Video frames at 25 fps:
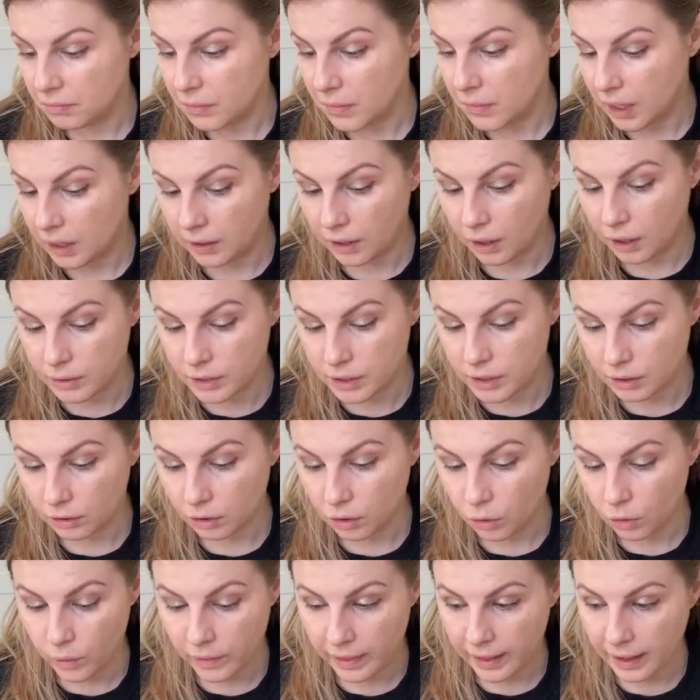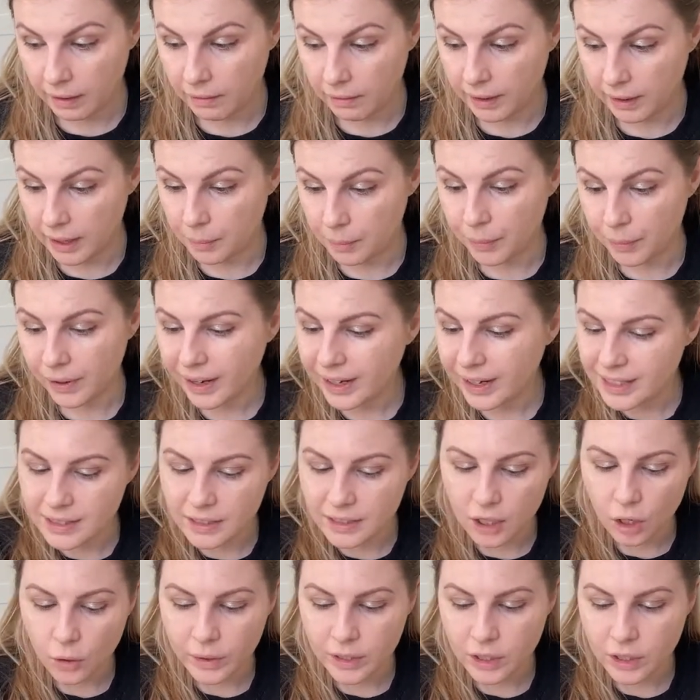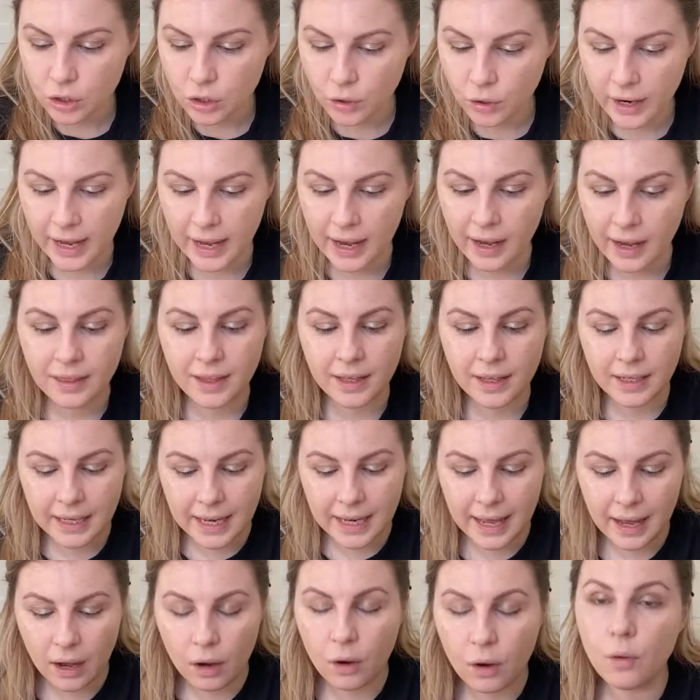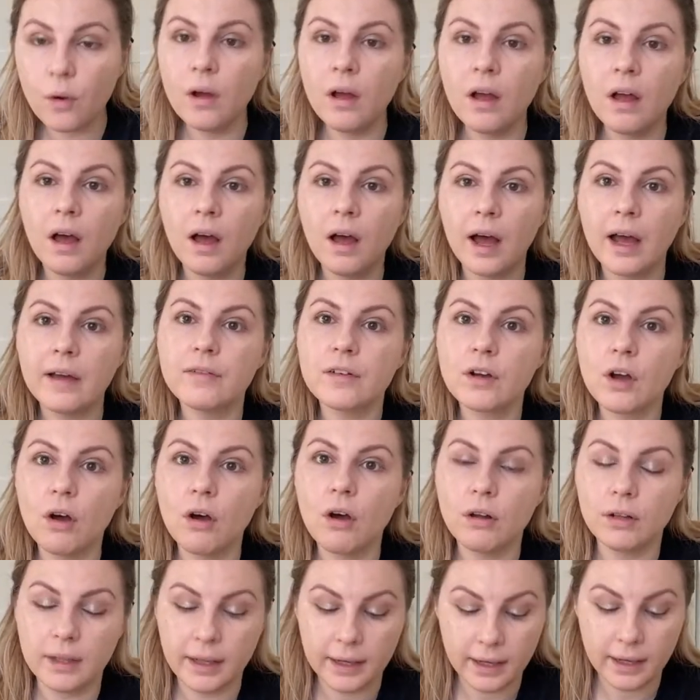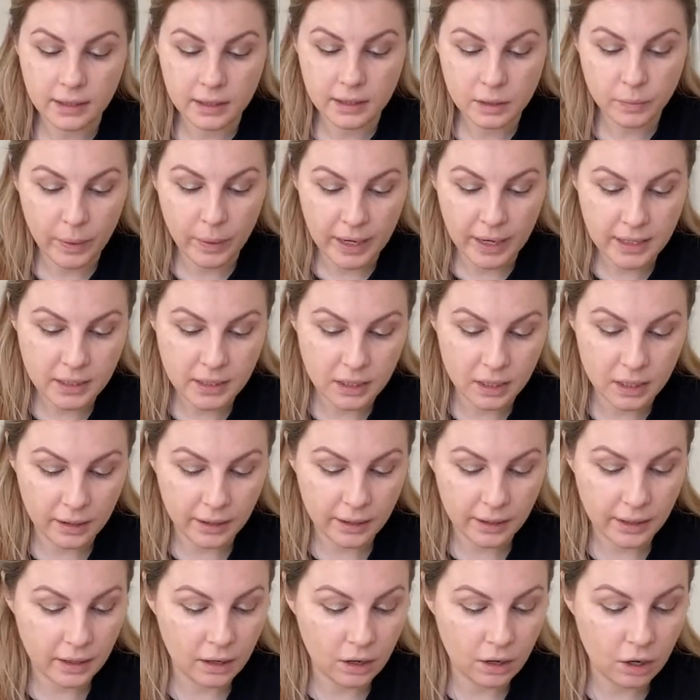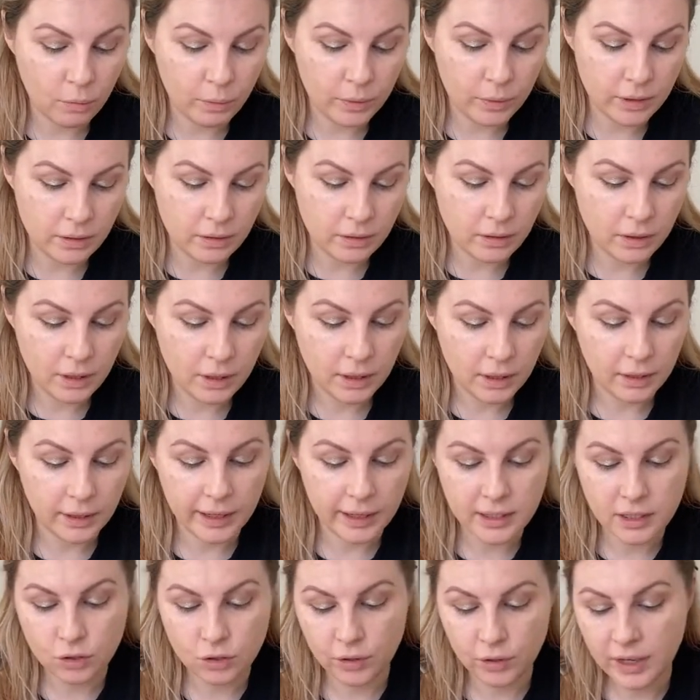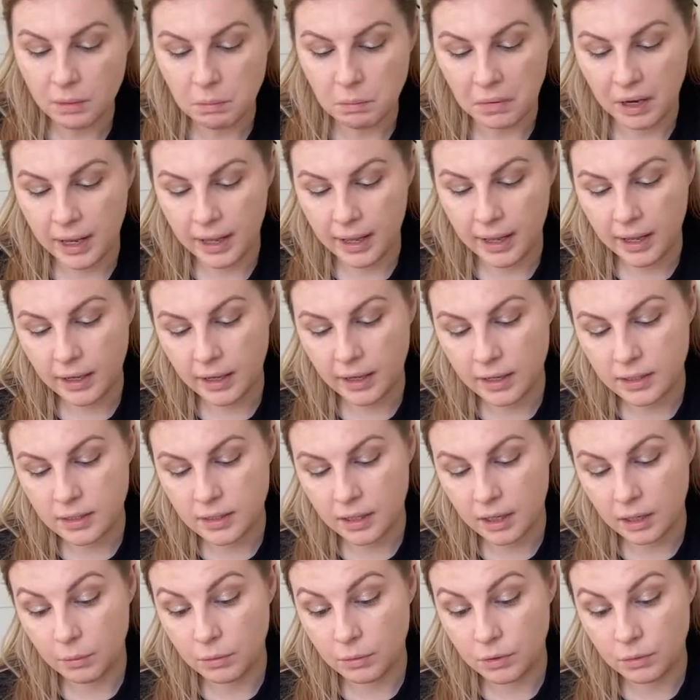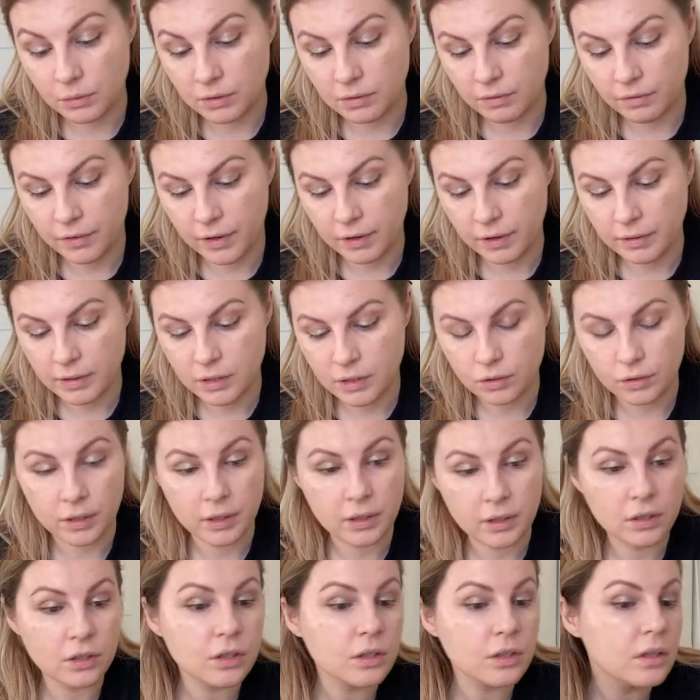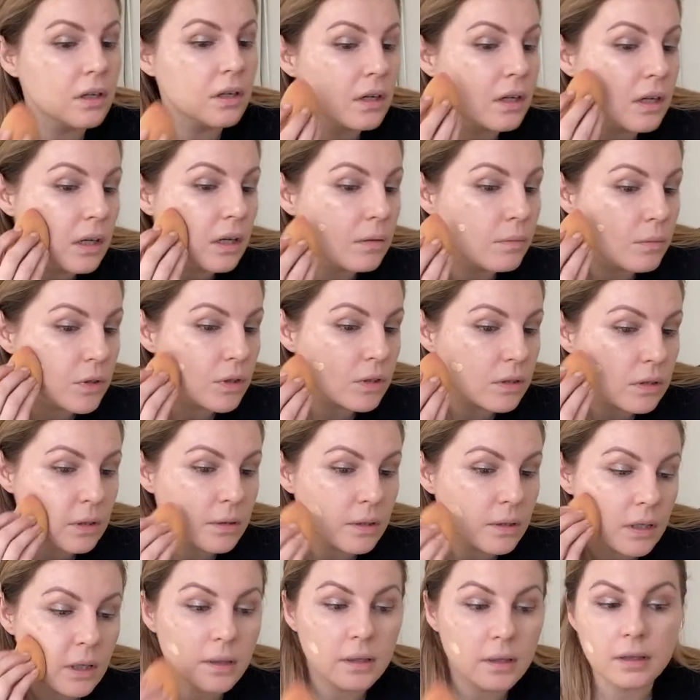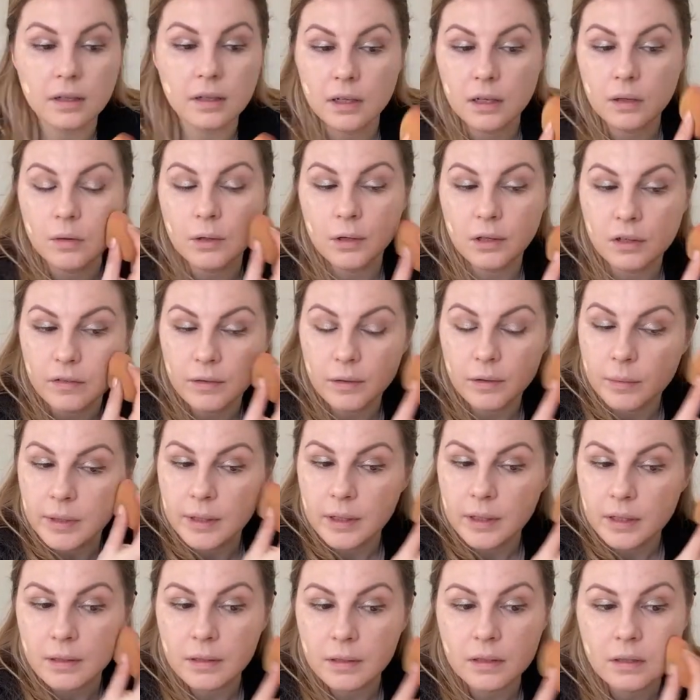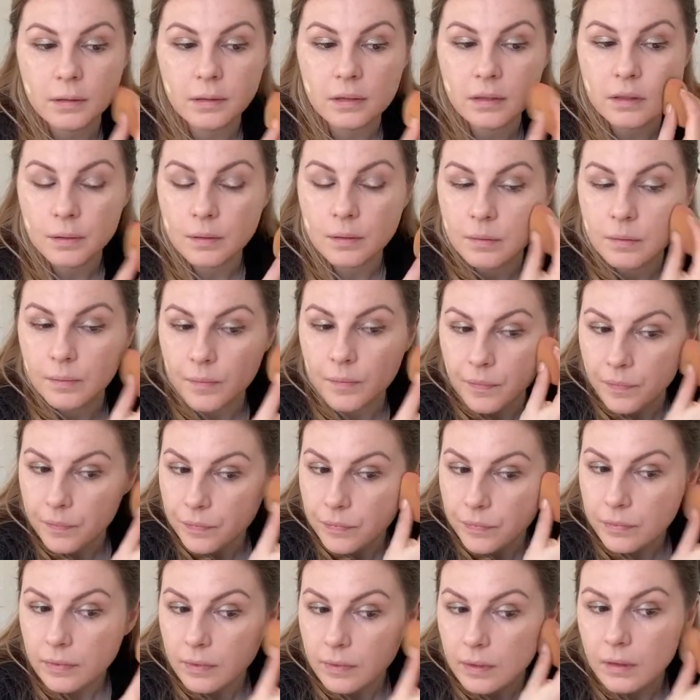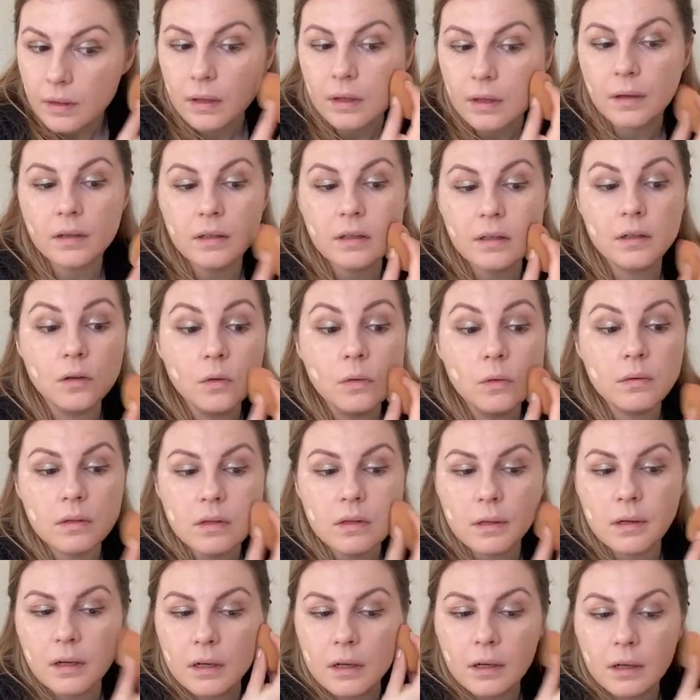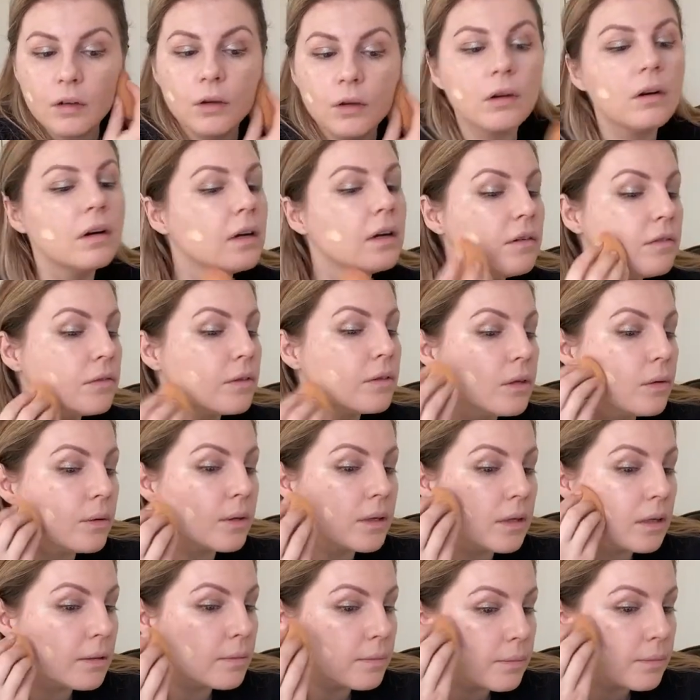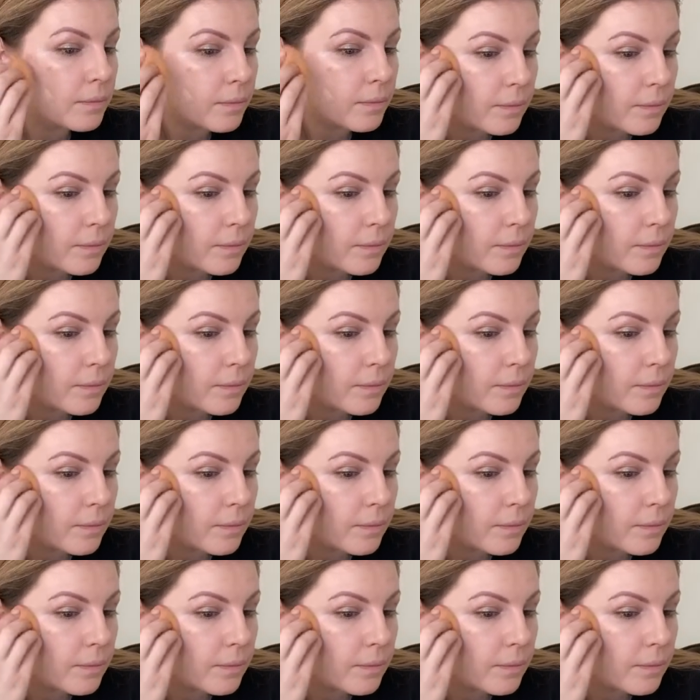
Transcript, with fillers: I go so long without it, but I so enjoy it. I think now I've got like a space that I can come and, like I straightened my hair yesterday, which was very strange. I'm just gonna kind of go over because I don't think I got everywhere.